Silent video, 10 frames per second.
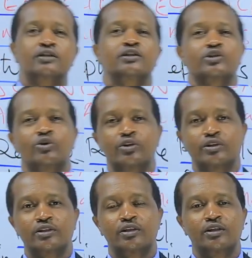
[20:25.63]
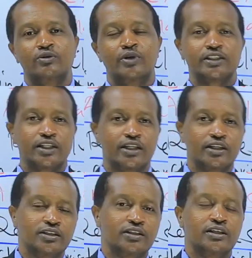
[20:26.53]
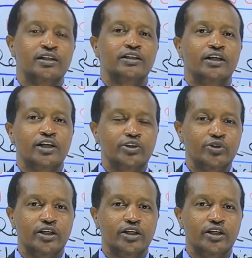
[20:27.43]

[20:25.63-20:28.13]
So once again, thank you,